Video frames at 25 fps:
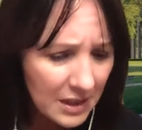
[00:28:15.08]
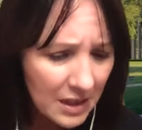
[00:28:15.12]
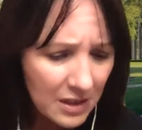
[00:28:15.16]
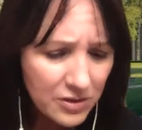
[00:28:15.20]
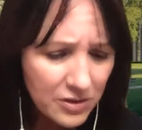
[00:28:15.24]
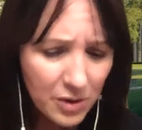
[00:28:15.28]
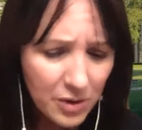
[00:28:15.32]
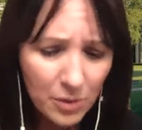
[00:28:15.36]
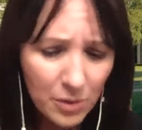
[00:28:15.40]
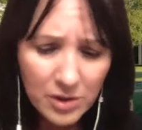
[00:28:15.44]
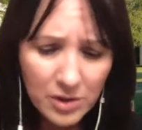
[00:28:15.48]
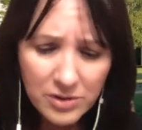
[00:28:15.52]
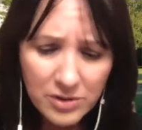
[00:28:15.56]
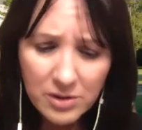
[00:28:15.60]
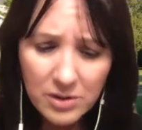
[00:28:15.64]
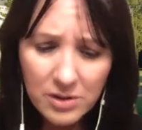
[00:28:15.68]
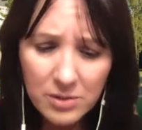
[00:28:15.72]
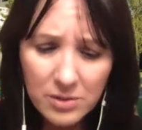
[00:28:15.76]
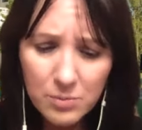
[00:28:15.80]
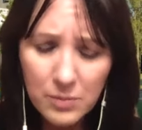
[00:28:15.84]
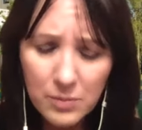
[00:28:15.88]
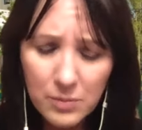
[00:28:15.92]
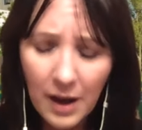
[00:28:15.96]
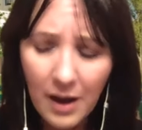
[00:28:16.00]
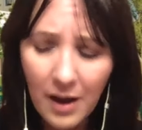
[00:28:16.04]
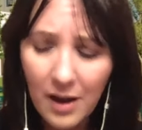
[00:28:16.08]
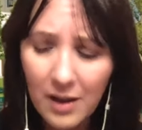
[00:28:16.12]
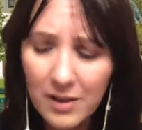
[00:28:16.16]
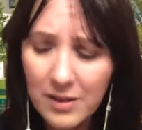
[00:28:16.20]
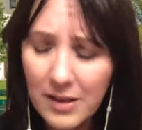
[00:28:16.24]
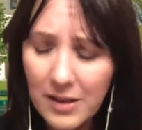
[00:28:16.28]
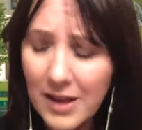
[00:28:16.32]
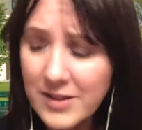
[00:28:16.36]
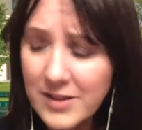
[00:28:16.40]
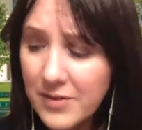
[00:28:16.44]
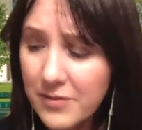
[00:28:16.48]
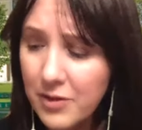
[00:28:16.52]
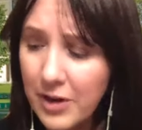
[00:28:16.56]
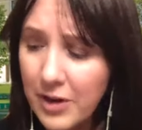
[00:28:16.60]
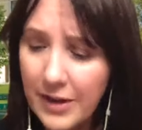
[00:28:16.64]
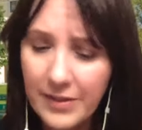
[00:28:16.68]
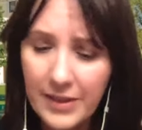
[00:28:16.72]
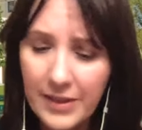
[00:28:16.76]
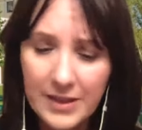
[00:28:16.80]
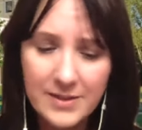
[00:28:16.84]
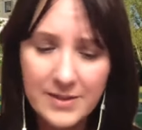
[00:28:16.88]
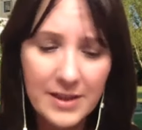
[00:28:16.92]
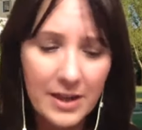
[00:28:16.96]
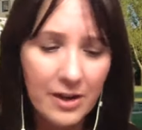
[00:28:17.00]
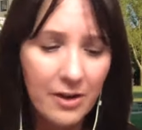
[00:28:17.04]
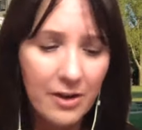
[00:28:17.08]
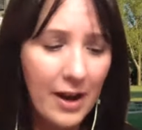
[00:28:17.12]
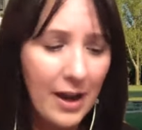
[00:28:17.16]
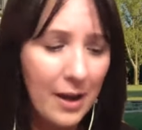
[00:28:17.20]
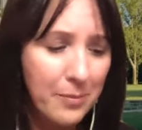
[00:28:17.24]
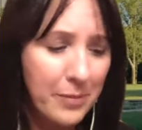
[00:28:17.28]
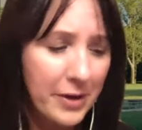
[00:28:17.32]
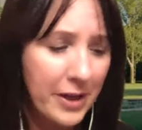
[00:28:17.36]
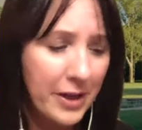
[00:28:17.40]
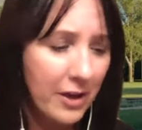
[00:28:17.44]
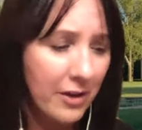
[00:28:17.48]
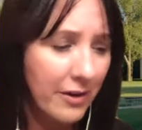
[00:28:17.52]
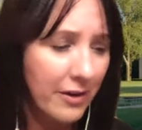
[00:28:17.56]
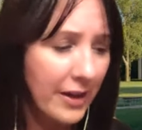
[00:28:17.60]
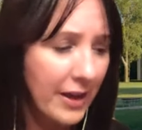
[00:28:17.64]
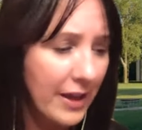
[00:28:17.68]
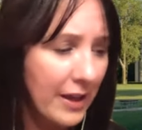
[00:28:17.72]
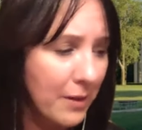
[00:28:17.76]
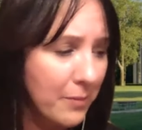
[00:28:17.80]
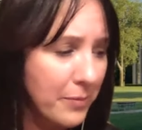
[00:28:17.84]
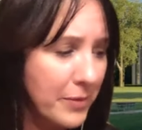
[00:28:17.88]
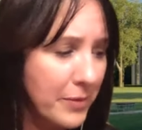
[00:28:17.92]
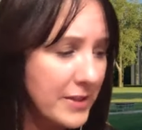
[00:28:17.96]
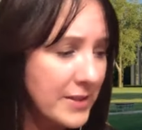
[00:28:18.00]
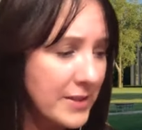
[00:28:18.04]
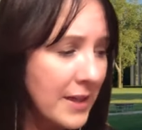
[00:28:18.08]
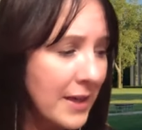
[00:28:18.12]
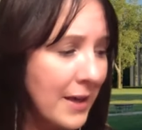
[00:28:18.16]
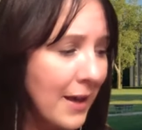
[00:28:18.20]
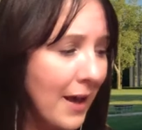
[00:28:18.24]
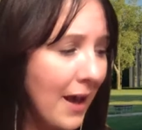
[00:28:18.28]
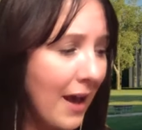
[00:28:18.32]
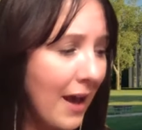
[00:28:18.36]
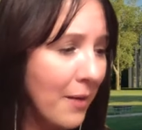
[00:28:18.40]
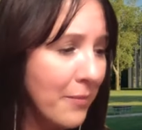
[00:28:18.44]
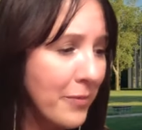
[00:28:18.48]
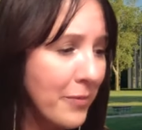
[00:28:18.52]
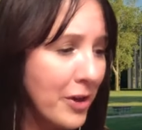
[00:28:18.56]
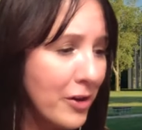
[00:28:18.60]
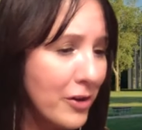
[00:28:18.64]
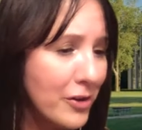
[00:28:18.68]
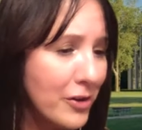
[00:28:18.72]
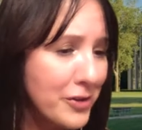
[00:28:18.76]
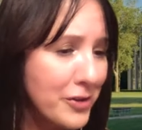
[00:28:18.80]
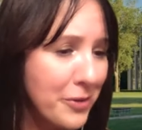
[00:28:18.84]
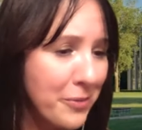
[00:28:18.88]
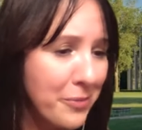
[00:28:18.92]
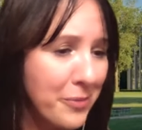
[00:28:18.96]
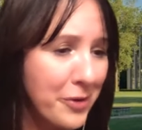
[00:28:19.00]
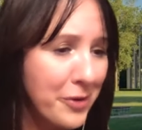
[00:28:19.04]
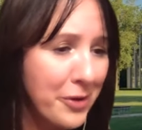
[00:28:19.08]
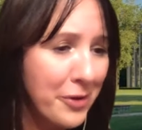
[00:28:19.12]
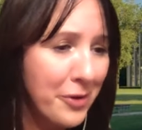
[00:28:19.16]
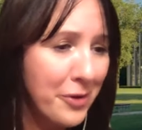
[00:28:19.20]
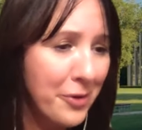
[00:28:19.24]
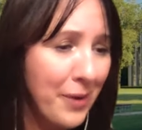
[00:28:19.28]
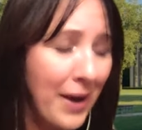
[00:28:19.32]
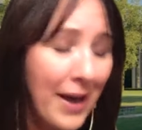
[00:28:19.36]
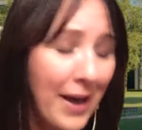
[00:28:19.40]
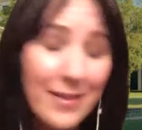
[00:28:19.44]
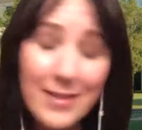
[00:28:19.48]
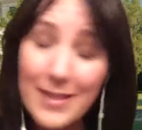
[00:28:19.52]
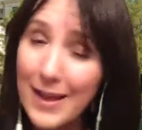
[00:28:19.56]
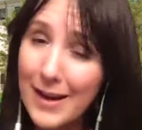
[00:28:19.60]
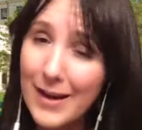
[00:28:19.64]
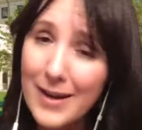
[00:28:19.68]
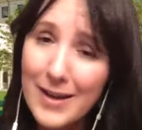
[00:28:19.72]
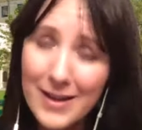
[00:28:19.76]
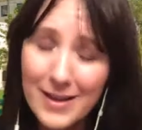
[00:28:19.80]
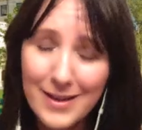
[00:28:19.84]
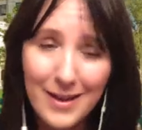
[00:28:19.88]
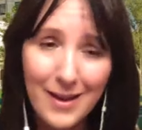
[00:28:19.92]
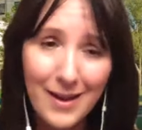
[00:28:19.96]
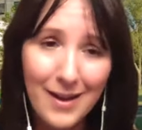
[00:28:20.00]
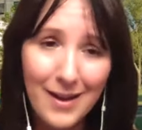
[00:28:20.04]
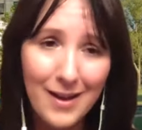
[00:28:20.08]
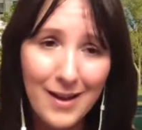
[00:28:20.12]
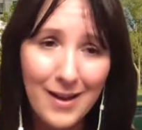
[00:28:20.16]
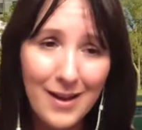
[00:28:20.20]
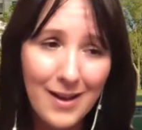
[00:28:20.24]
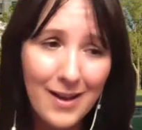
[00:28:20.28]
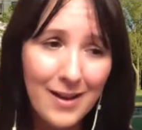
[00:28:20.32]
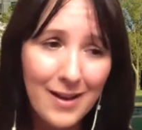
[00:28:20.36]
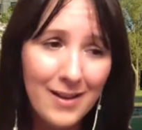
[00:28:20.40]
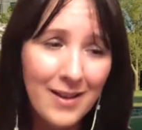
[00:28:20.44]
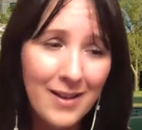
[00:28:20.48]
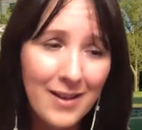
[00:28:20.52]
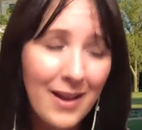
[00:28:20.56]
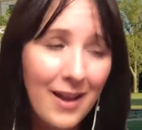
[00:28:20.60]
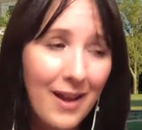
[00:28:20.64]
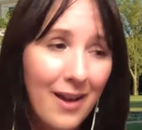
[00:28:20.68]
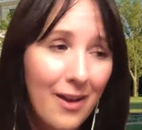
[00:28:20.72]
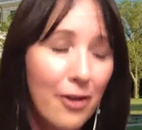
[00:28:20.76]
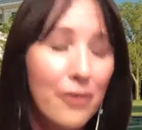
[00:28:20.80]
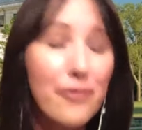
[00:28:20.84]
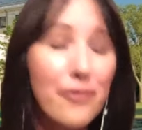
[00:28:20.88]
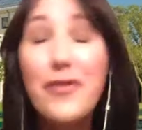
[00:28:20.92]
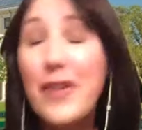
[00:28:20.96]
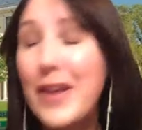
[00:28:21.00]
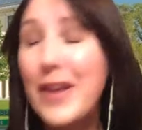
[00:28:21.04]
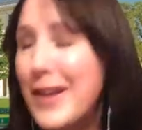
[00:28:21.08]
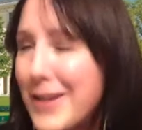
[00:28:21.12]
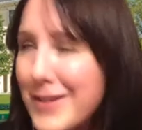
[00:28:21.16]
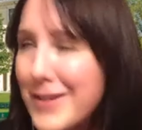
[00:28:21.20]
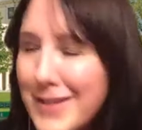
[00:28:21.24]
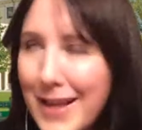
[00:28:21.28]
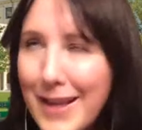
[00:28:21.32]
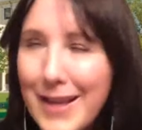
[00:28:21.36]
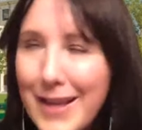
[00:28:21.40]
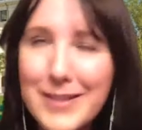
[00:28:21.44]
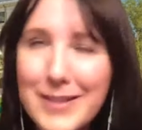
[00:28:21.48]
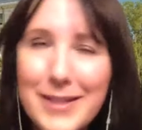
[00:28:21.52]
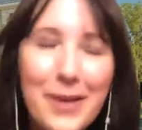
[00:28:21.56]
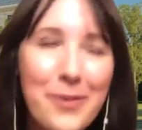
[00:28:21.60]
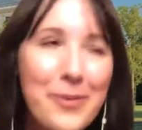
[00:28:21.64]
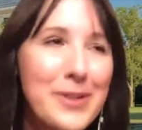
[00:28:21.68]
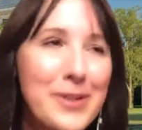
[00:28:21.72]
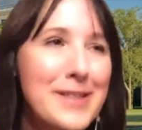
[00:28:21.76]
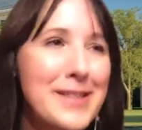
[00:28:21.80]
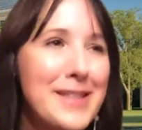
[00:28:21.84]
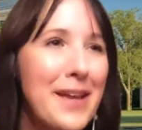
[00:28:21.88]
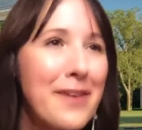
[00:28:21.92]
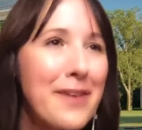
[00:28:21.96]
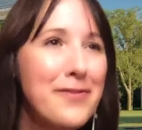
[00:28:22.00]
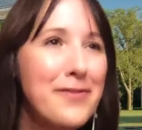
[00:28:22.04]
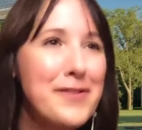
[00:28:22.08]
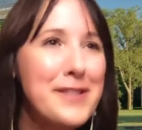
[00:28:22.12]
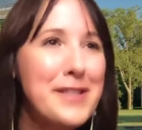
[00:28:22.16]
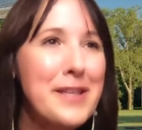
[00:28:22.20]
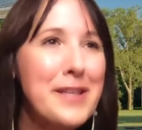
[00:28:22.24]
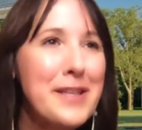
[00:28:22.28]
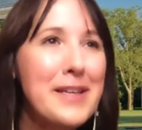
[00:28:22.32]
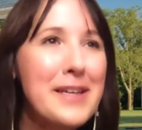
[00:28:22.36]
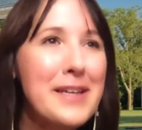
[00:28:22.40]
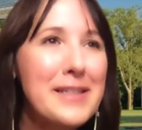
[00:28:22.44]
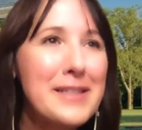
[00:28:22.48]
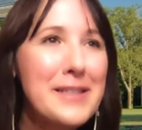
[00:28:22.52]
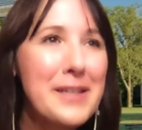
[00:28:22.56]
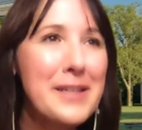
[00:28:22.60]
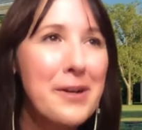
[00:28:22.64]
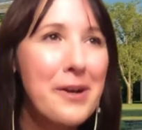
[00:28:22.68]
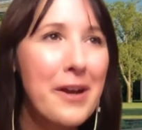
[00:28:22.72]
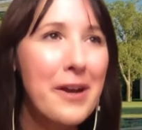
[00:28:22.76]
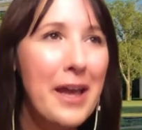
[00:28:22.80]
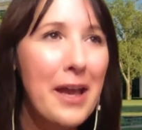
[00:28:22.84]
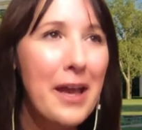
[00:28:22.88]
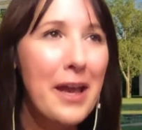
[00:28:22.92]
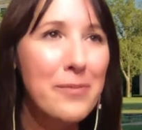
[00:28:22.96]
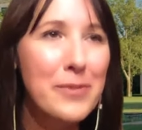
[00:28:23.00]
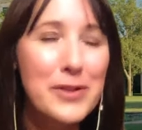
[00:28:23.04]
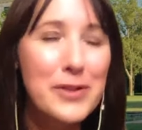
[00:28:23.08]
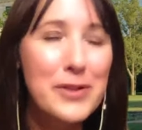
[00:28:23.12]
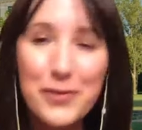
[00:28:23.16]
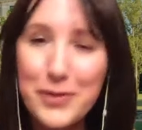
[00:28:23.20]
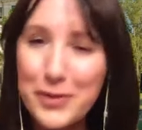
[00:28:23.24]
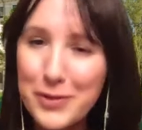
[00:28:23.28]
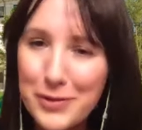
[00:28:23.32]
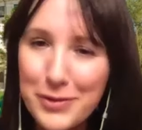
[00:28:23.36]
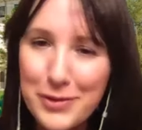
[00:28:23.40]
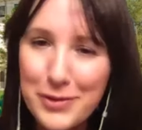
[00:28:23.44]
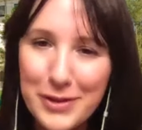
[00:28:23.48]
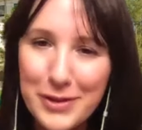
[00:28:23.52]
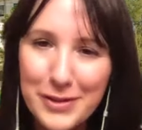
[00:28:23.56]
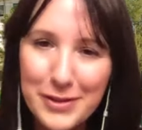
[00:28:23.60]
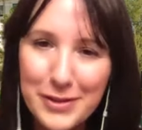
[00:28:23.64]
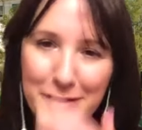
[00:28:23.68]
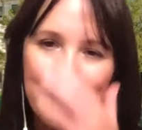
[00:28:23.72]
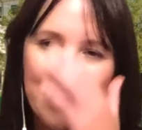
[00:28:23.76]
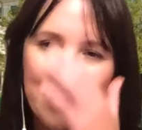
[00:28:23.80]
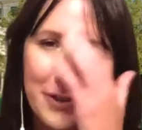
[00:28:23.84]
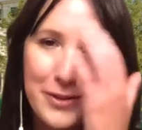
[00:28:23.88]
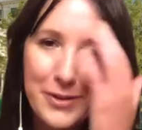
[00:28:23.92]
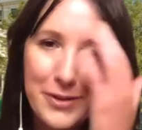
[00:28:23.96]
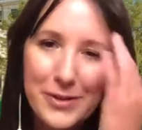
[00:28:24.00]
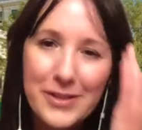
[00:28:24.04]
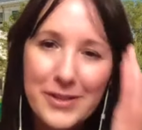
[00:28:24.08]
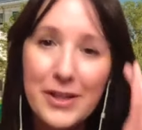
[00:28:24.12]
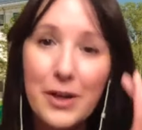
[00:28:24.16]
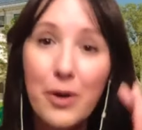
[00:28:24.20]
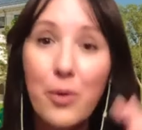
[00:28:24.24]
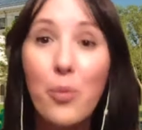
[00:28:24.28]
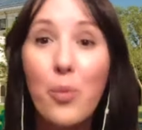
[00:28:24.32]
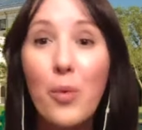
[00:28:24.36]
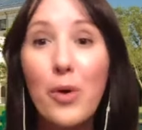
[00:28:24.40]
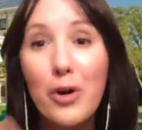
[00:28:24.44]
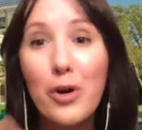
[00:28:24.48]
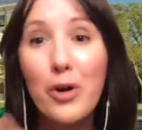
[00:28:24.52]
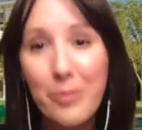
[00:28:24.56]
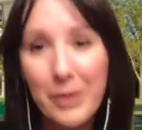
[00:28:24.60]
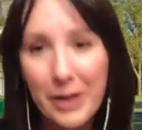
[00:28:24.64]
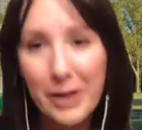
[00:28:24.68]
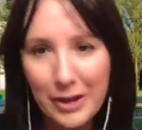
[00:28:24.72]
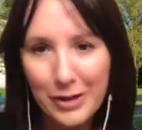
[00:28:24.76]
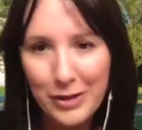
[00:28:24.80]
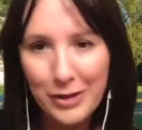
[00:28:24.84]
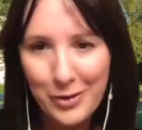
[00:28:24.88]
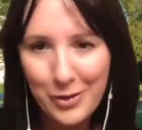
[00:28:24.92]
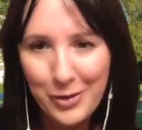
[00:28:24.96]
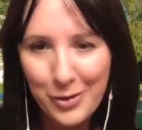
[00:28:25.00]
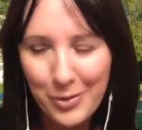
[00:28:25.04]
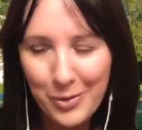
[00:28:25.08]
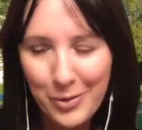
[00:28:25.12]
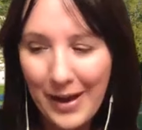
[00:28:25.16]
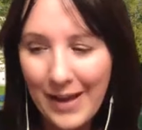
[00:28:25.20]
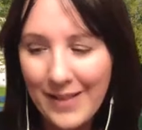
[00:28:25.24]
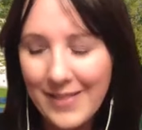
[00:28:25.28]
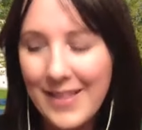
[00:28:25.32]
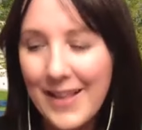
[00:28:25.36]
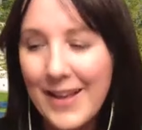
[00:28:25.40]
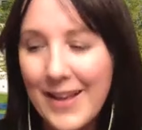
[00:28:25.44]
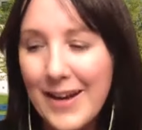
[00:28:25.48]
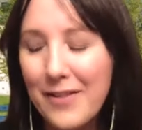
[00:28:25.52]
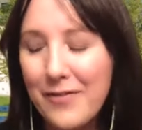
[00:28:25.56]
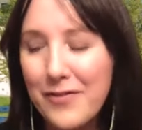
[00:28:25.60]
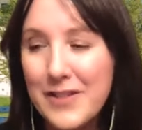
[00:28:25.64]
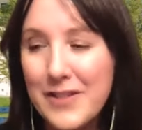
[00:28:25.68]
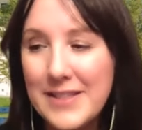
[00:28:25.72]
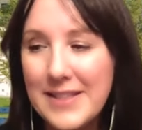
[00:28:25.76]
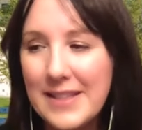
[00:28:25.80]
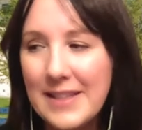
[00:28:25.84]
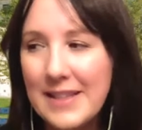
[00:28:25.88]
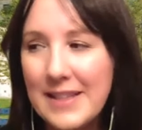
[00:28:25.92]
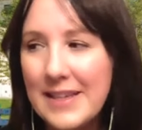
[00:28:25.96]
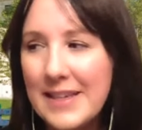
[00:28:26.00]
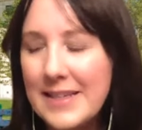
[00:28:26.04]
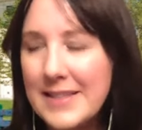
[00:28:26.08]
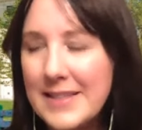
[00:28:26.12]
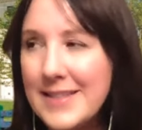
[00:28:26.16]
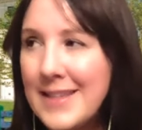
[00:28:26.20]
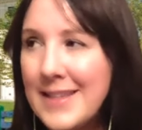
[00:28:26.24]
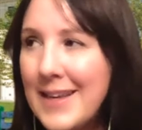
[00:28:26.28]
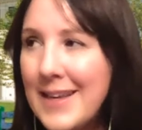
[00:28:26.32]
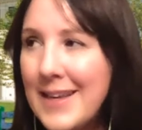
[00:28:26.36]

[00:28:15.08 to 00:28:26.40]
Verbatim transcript: So those are uh, lots of great things that are happening on campus. Um, there are some new athletic uh, or fitness, I guess I would say, facilities here on campus for students to use. There will be new athletic facilities